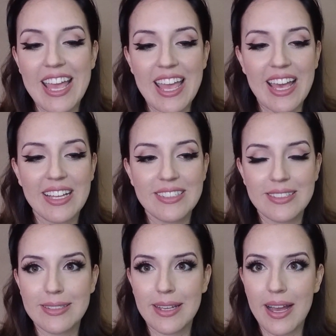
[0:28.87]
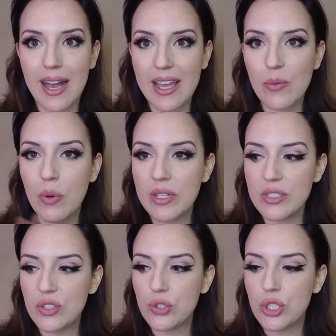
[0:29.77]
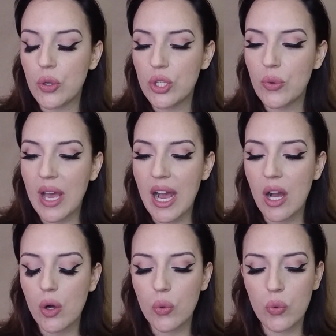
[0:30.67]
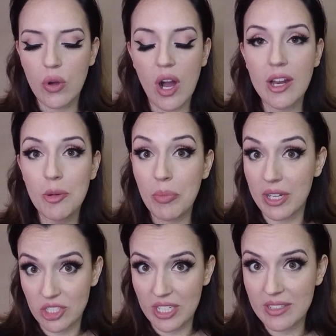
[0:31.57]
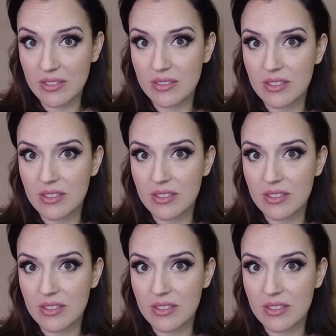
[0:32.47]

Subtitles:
and I wanted to show you how on a budget